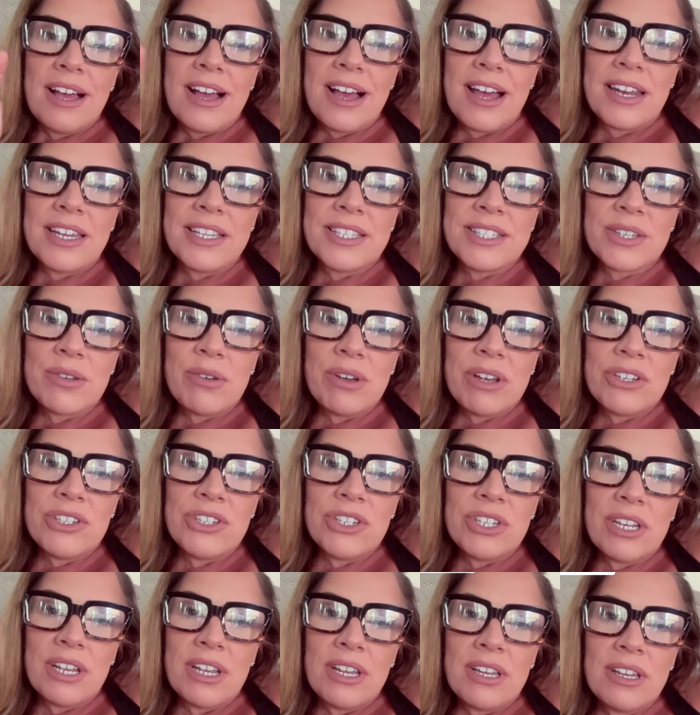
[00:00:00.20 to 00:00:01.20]
Honest
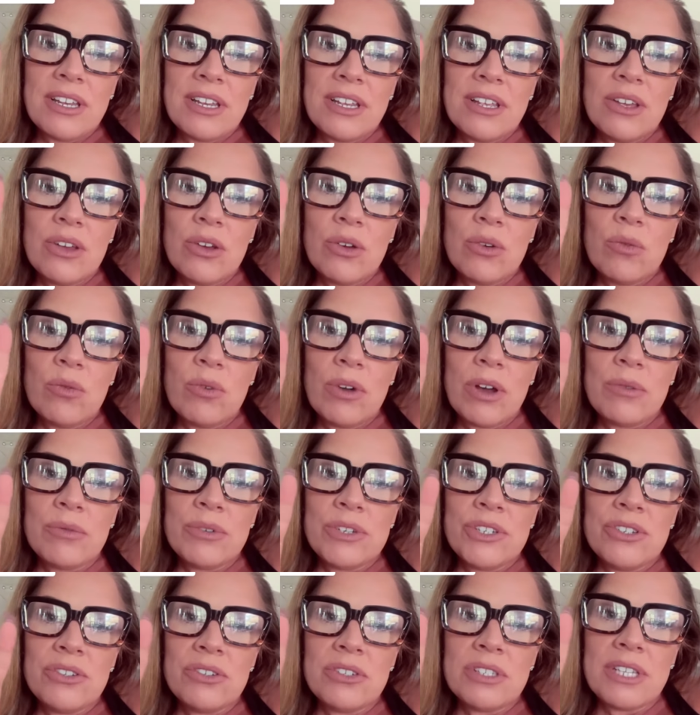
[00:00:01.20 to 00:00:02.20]
question What
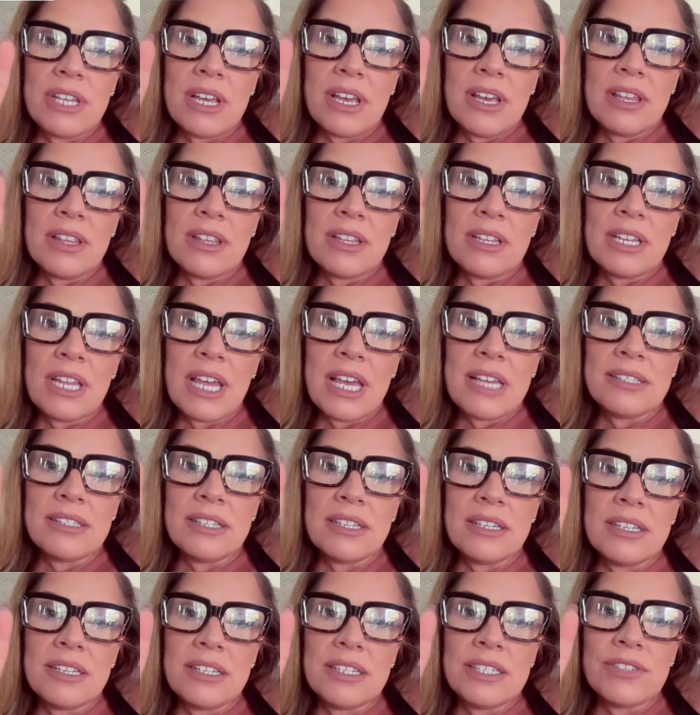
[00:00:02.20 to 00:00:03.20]
would you say the
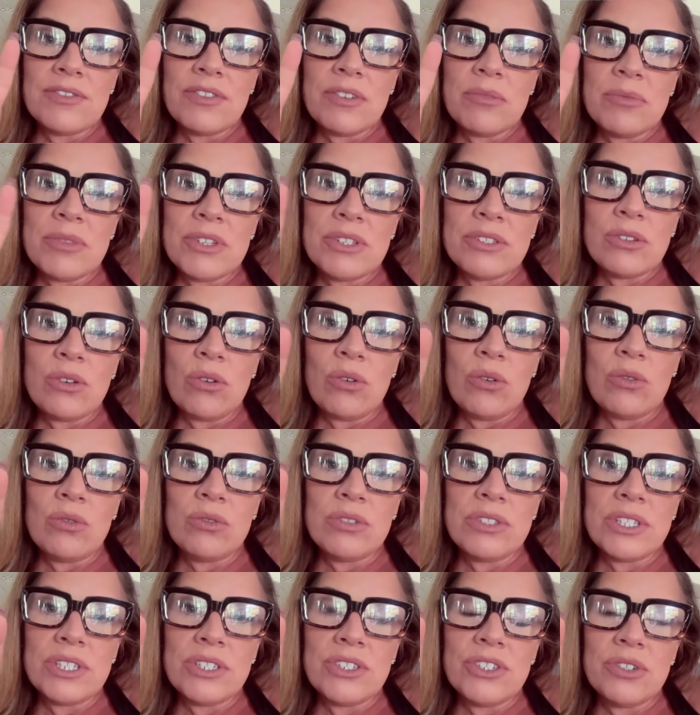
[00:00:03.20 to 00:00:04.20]
lesson is from this
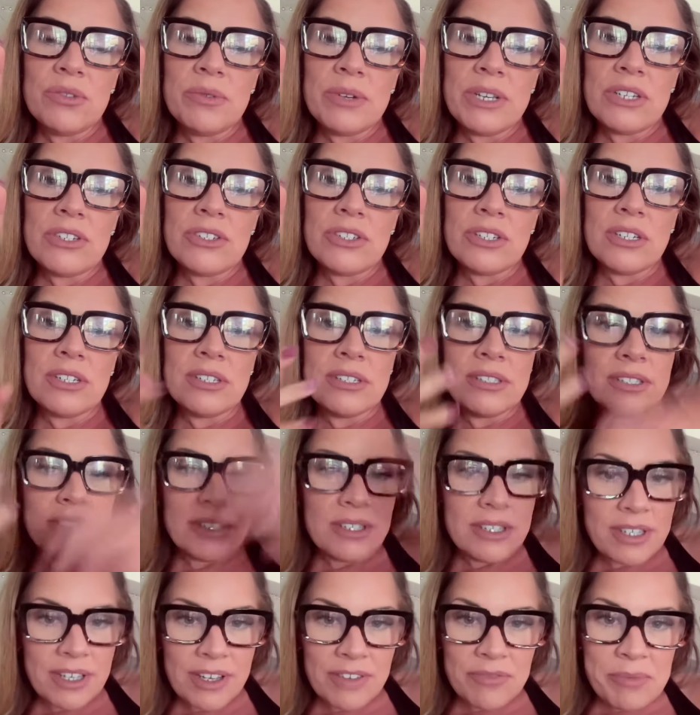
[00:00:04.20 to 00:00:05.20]
whole situation
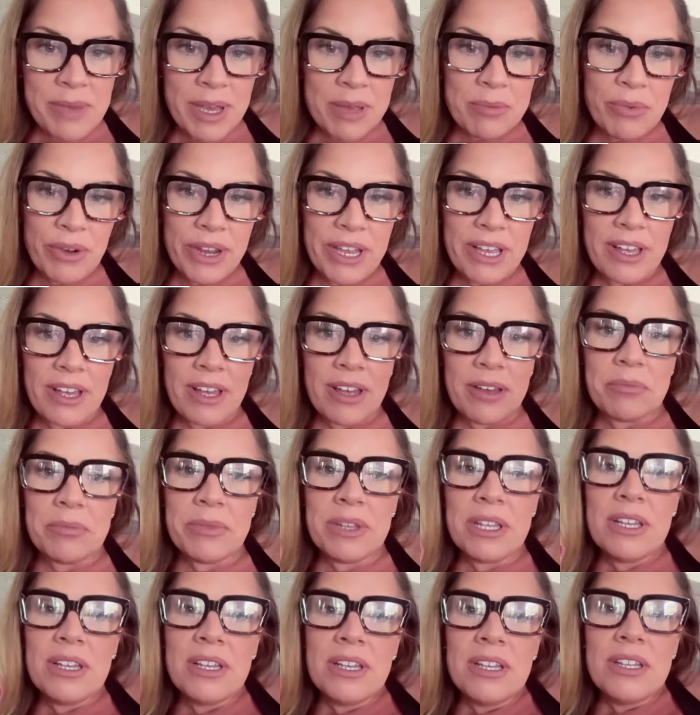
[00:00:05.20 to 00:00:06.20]
of my breakup?
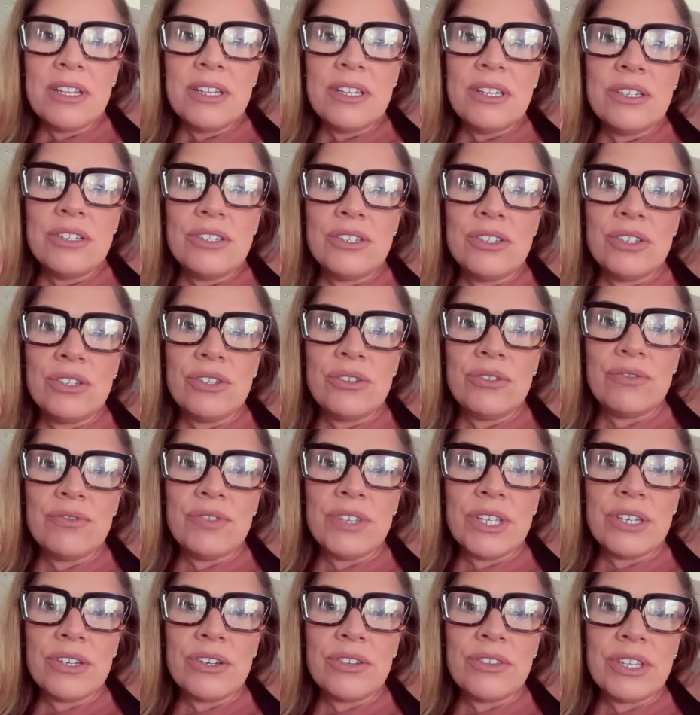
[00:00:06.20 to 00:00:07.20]
Do you
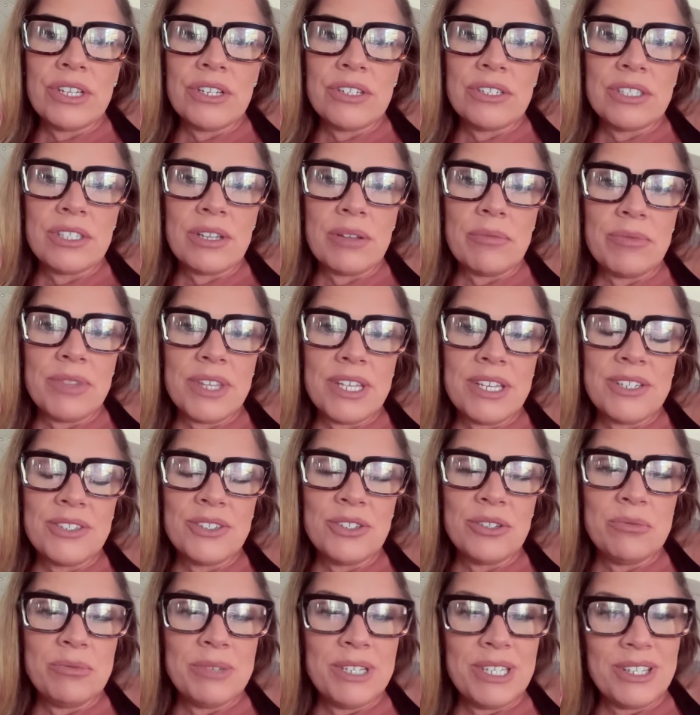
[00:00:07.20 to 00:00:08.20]
feel there's something
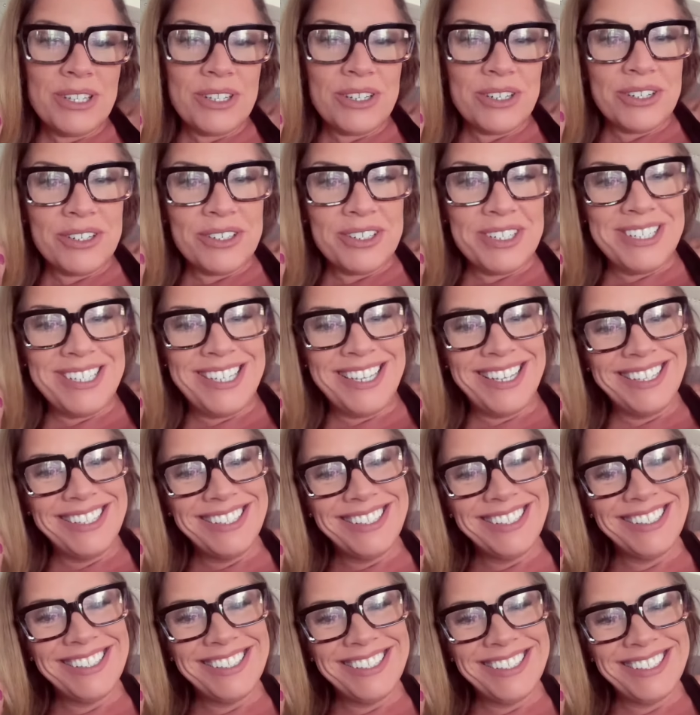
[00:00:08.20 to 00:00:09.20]
to be learned?